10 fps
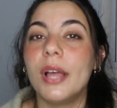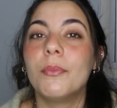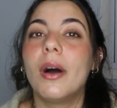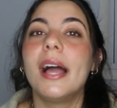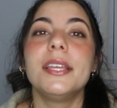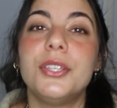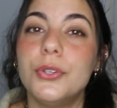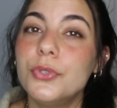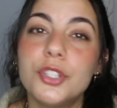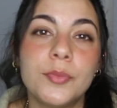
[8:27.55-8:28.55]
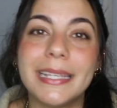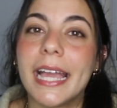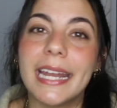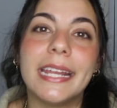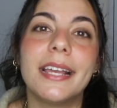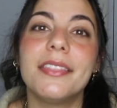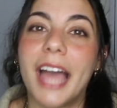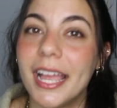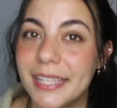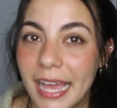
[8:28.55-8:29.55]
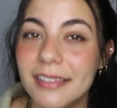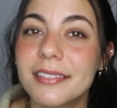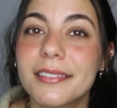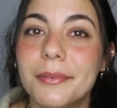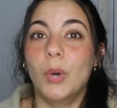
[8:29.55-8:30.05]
and why you should be getting that yes.